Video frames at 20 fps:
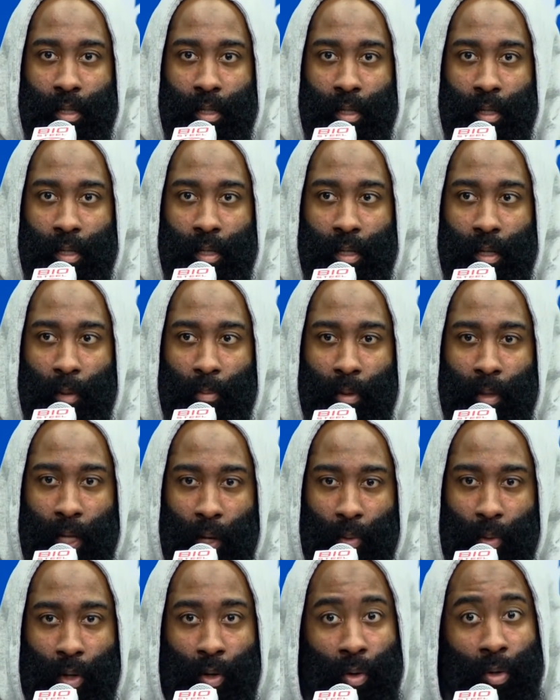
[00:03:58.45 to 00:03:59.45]
I'm
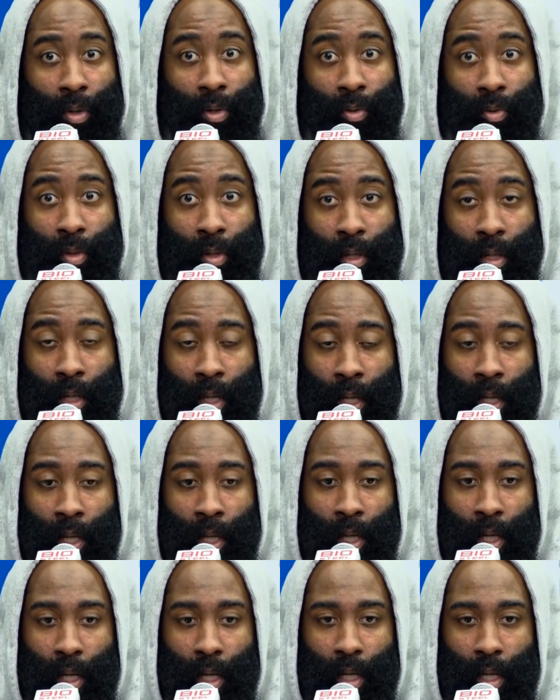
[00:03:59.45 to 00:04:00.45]
glad we're going through it,
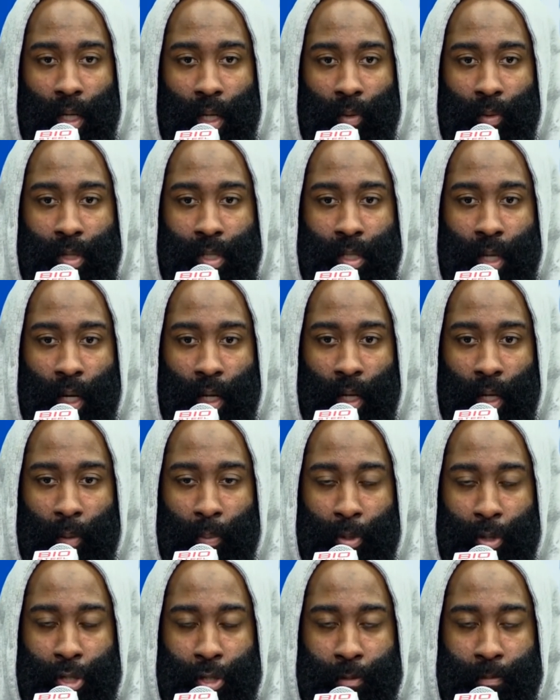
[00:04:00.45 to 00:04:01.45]
and we just got to
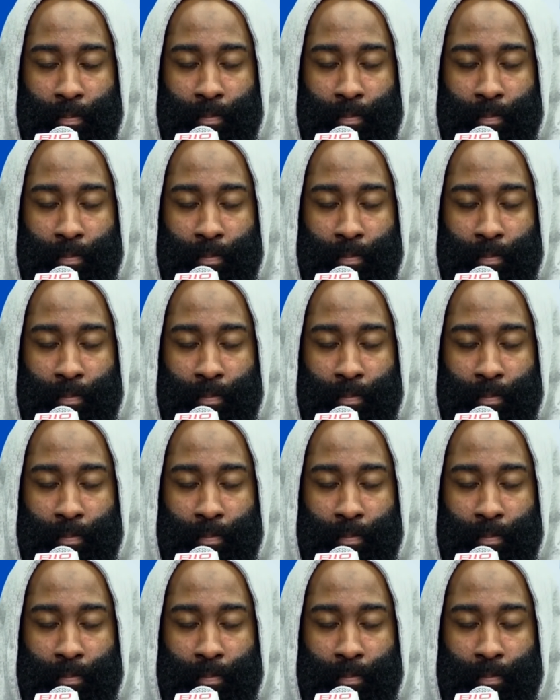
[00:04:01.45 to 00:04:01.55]
keep pushing.